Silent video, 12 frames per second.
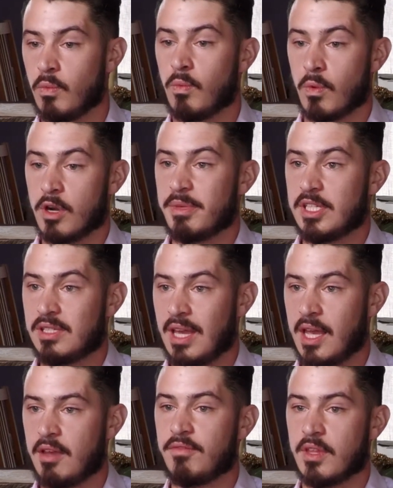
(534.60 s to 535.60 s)
were to be
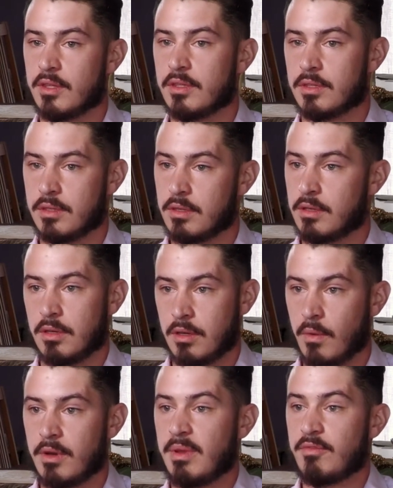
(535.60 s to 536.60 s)
saved, it's
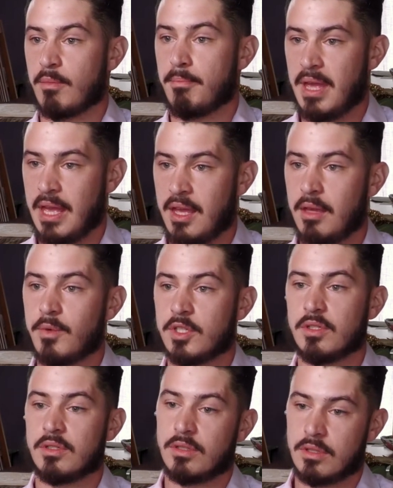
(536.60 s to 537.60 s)
going to be for me, which
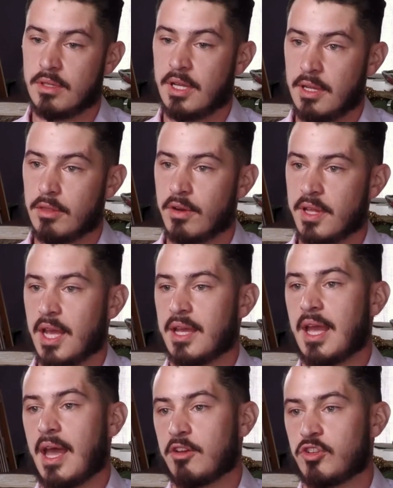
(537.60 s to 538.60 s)
is they need $30,000
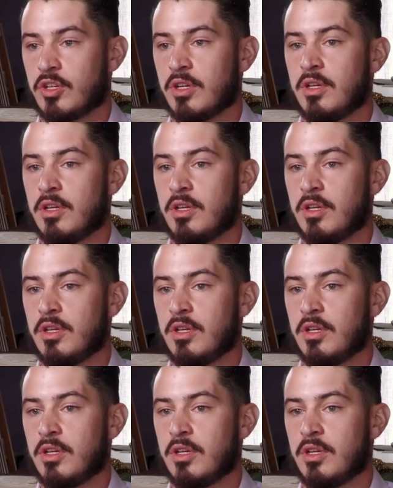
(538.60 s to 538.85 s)
cash.